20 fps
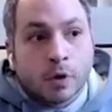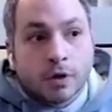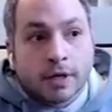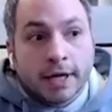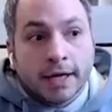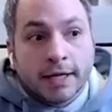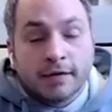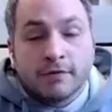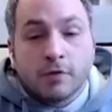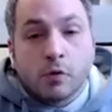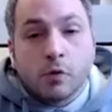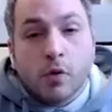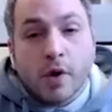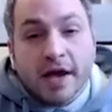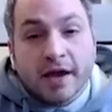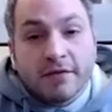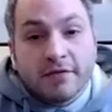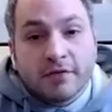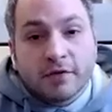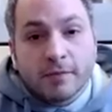kind of
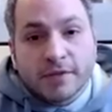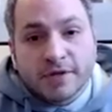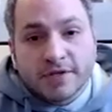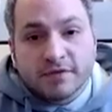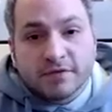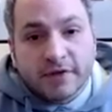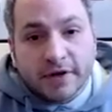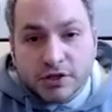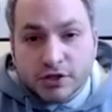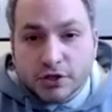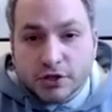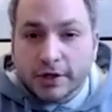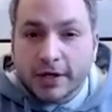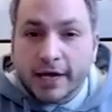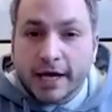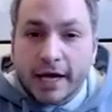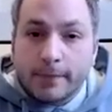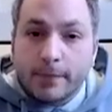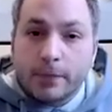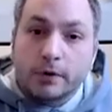away from this venture
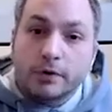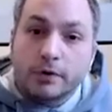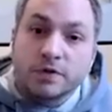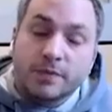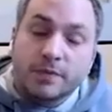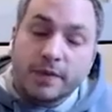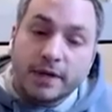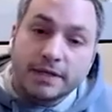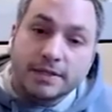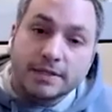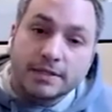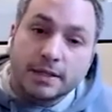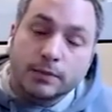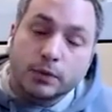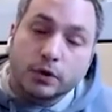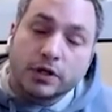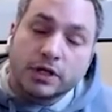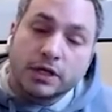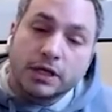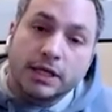capital space. I'm
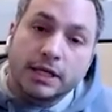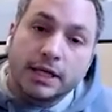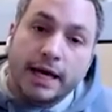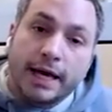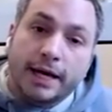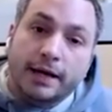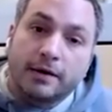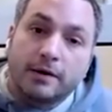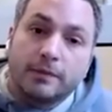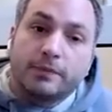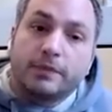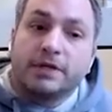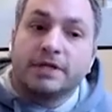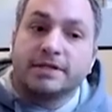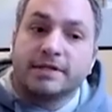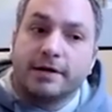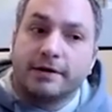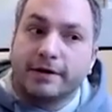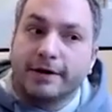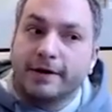looking at
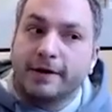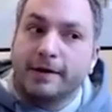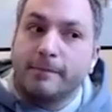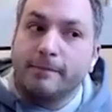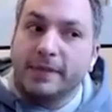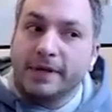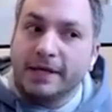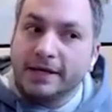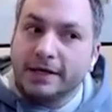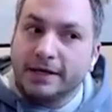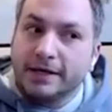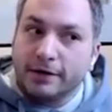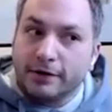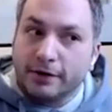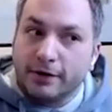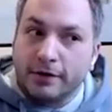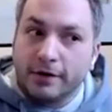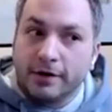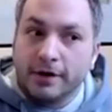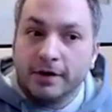companies that are going to be
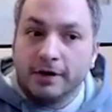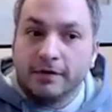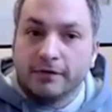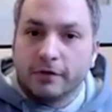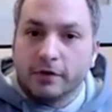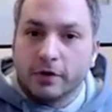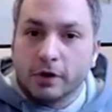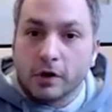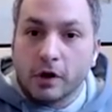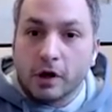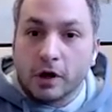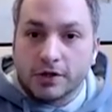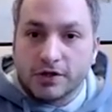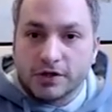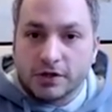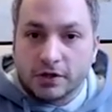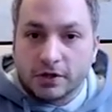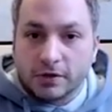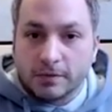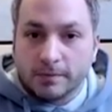here for the long
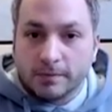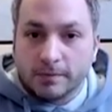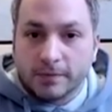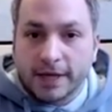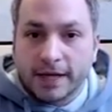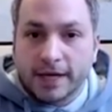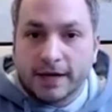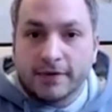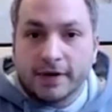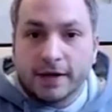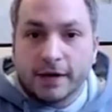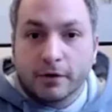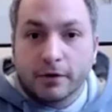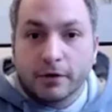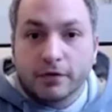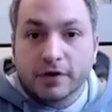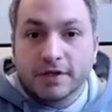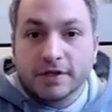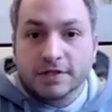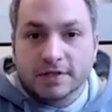term, that have
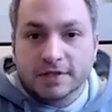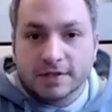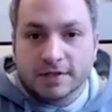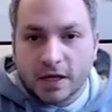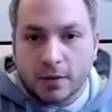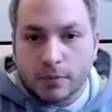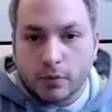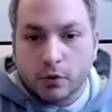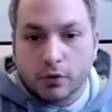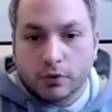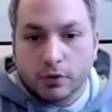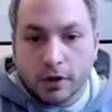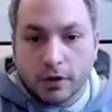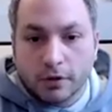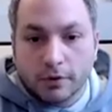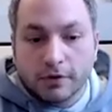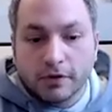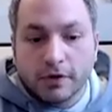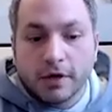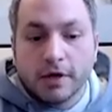healthy, sustainable
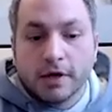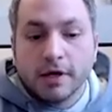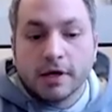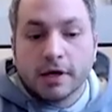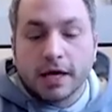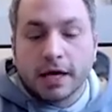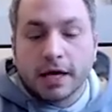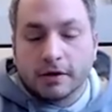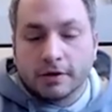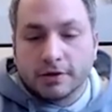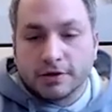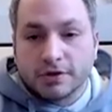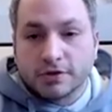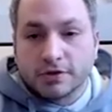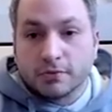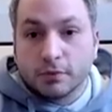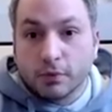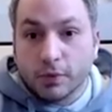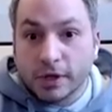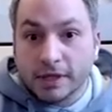growth and are
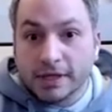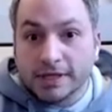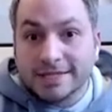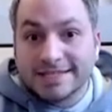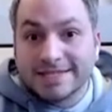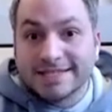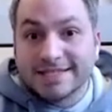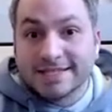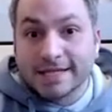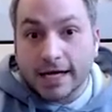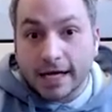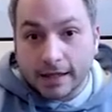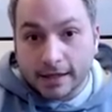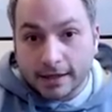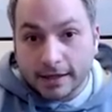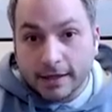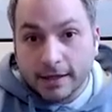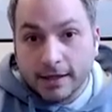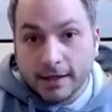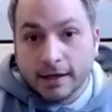just really
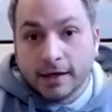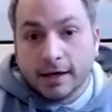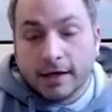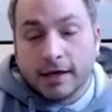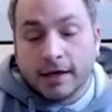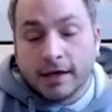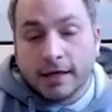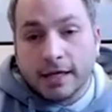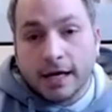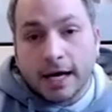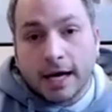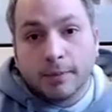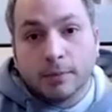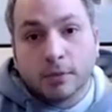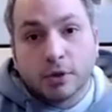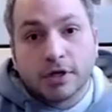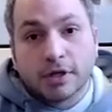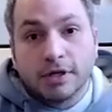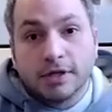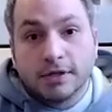solid. And I'm
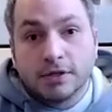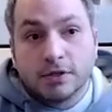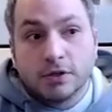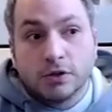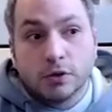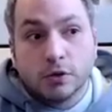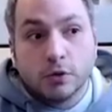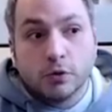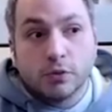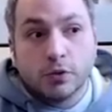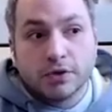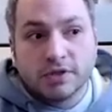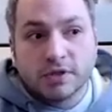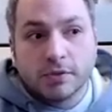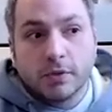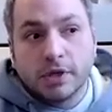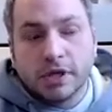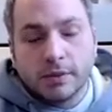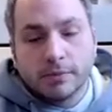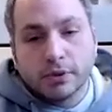looking to put
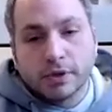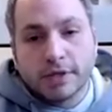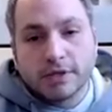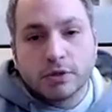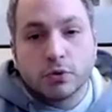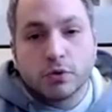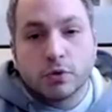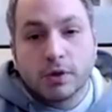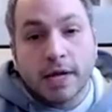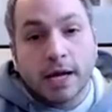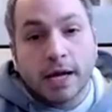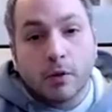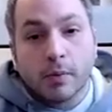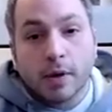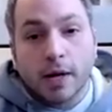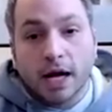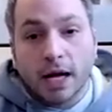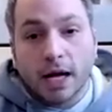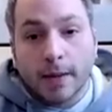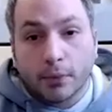somebody in place who can
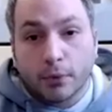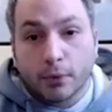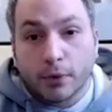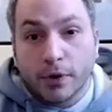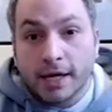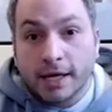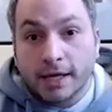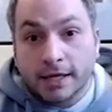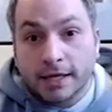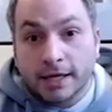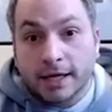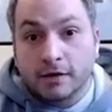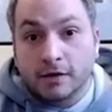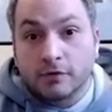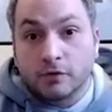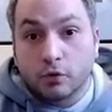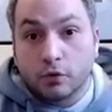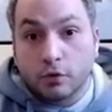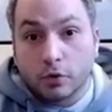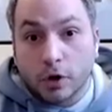help operate and kind
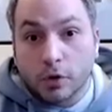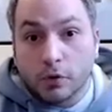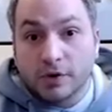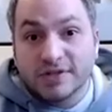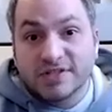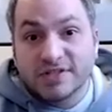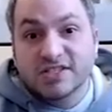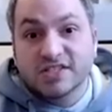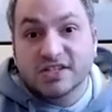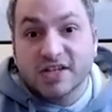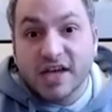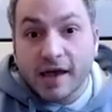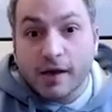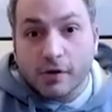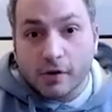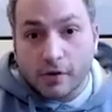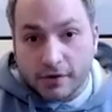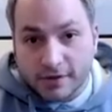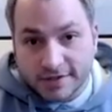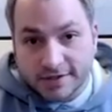of grow and
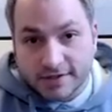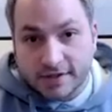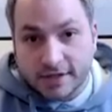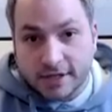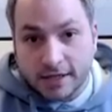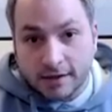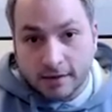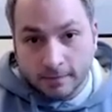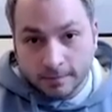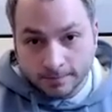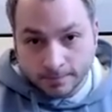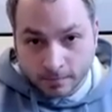scale this thing.